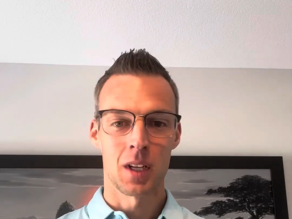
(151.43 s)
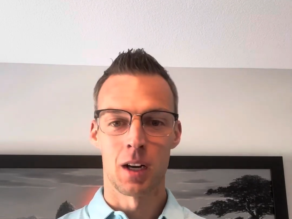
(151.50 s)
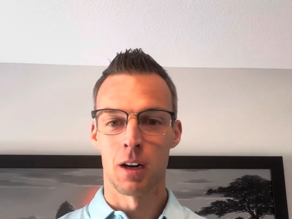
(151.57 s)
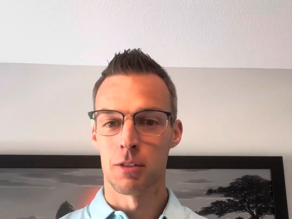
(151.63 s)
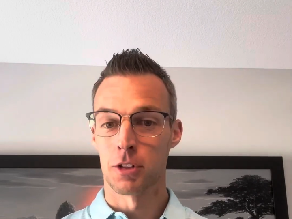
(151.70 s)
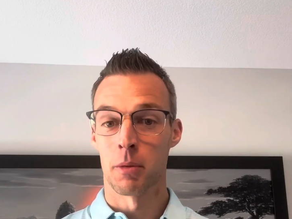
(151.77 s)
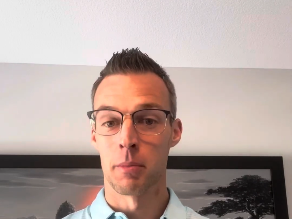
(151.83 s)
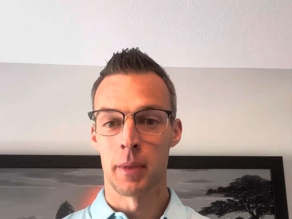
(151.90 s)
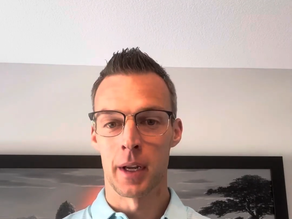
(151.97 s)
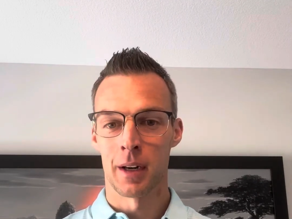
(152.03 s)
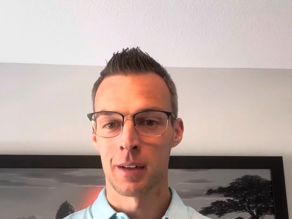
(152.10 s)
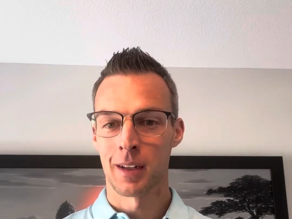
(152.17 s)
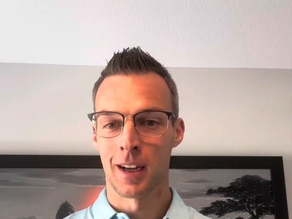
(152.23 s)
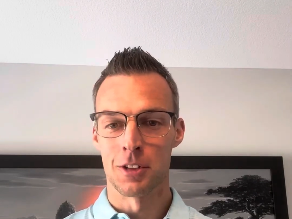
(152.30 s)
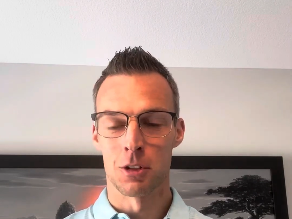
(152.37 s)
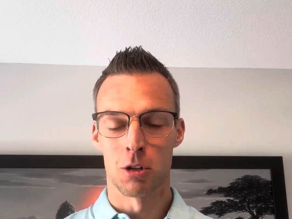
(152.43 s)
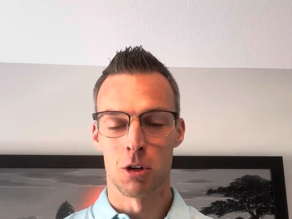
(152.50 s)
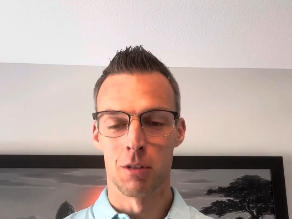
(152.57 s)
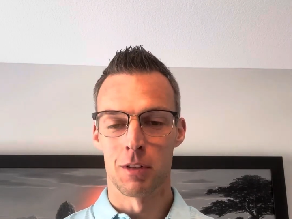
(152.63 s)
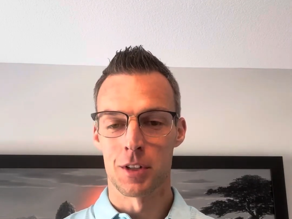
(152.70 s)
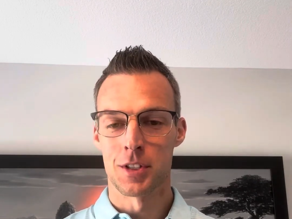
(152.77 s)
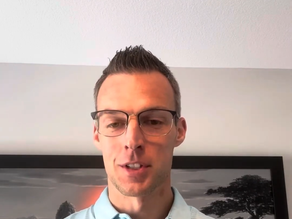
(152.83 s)
From there, I took
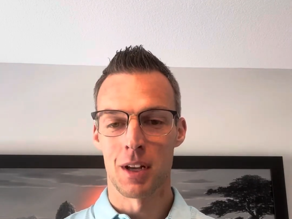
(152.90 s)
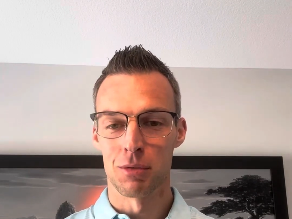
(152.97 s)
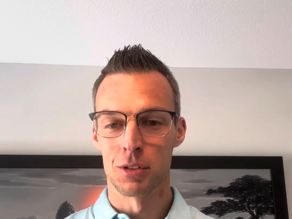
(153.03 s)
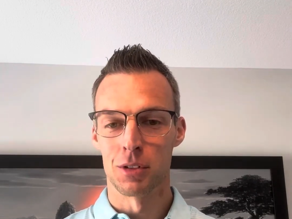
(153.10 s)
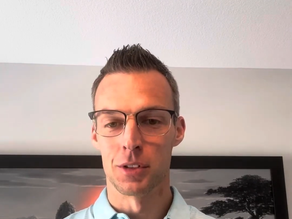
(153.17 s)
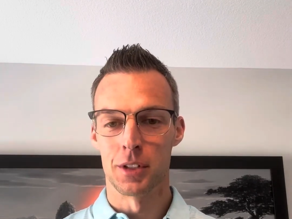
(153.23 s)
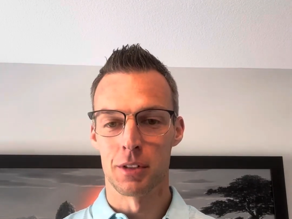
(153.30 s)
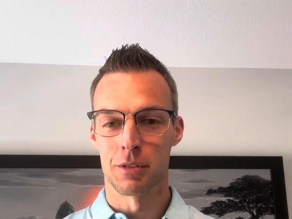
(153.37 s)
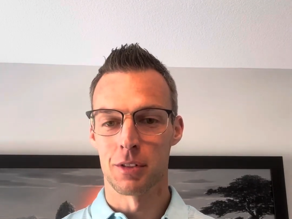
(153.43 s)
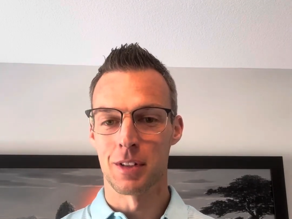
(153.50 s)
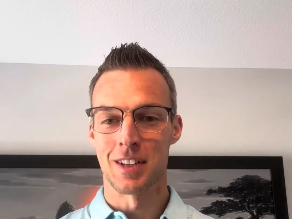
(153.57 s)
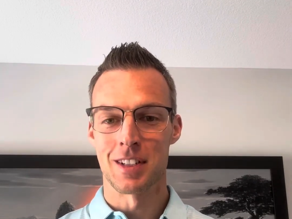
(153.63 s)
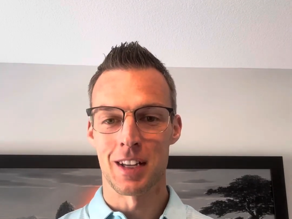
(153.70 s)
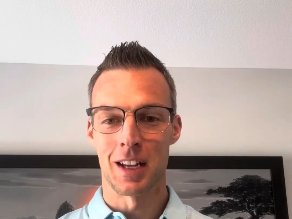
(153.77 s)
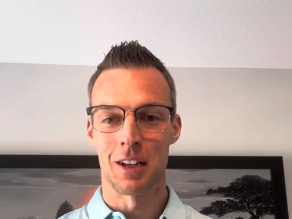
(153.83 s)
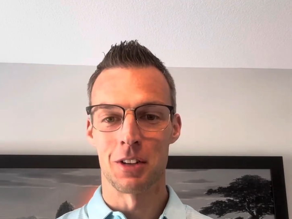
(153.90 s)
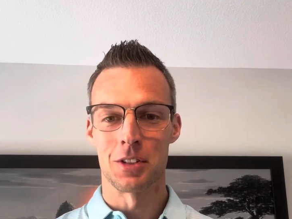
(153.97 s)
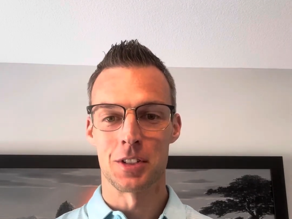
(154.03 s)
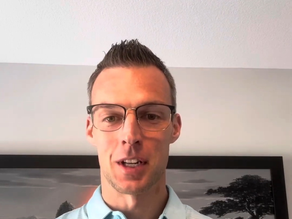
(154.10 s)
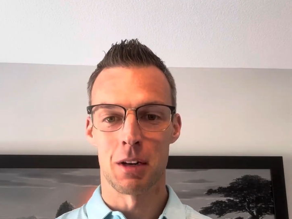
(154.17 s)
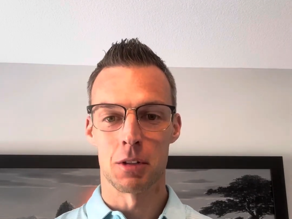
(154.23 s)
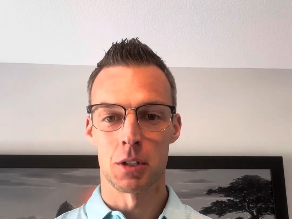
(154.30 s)
over several different sales
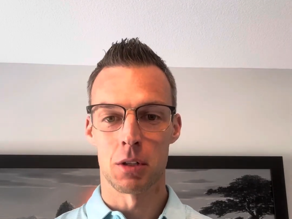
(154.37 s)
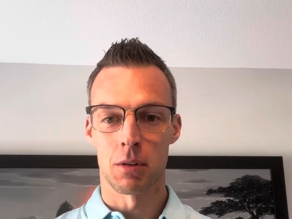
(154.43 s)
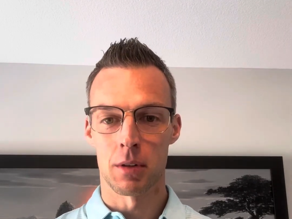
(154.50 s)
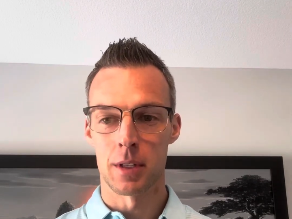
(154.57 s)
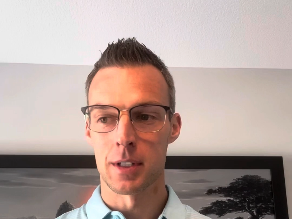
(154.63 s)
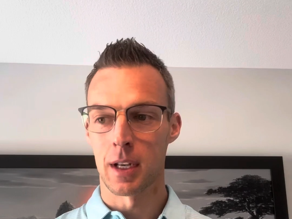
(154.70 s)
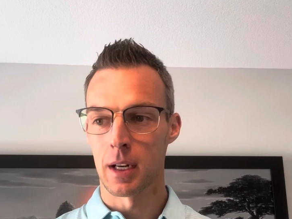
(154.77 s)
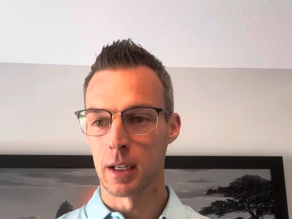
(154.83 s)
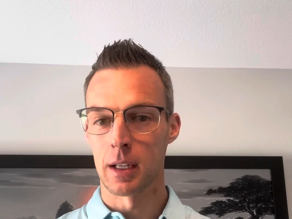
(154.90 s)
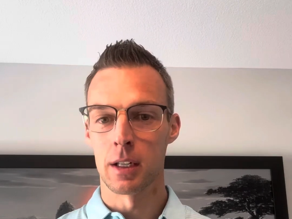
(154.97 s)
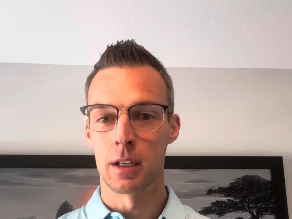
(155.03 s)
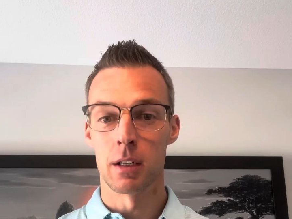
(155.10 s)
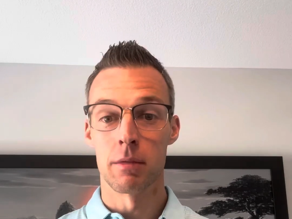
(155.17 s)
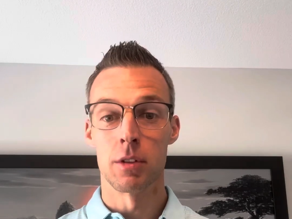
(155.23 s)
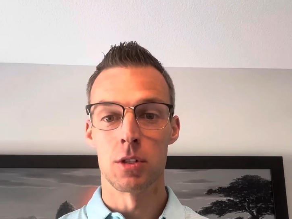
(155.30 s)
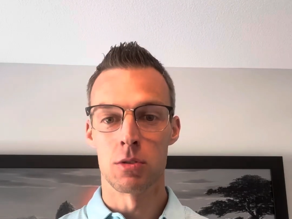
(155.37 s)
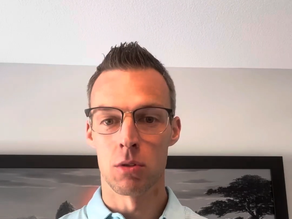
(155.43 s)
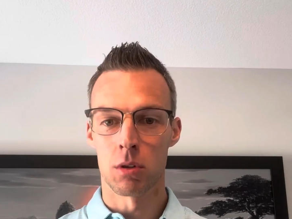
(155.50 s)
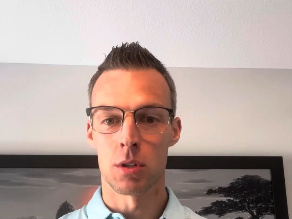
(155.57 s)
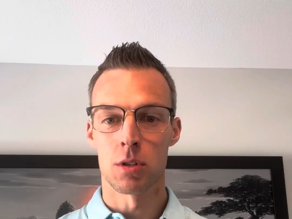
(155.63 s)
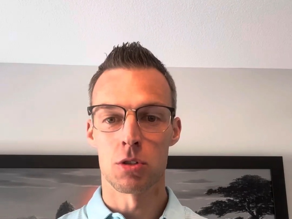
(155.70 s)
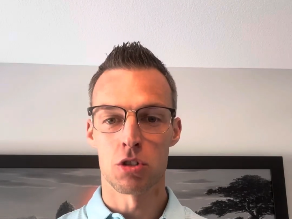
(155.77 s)
territories on an individual
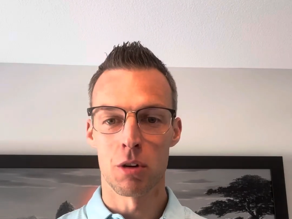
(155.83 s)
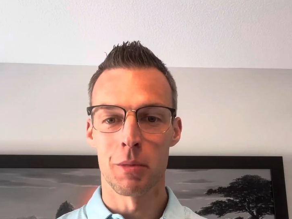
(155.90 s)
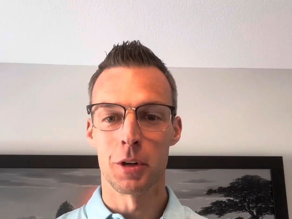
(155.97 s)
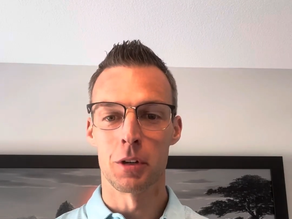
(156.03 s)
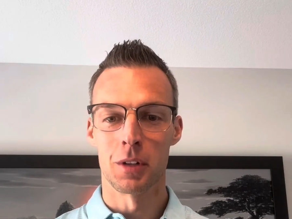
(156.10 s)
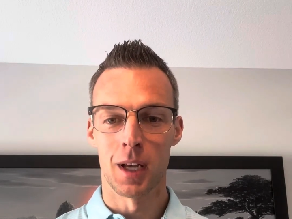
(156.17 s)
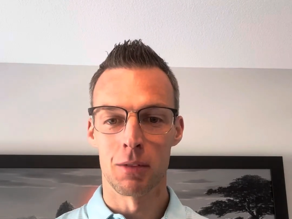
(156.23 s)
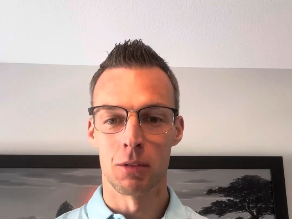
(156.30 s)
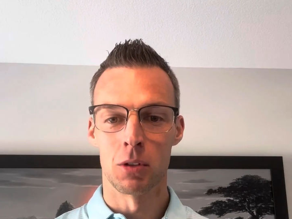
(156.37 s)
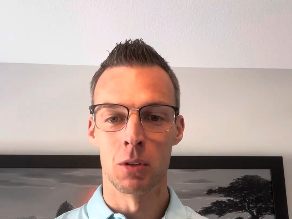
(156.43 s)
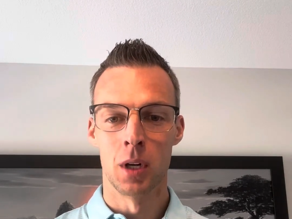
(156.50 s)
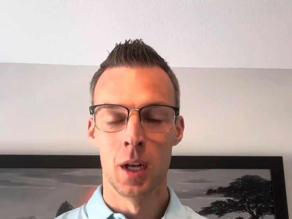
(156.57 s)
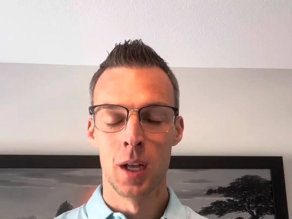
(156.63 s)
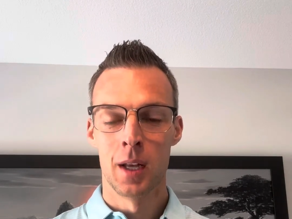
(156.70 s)
contributor level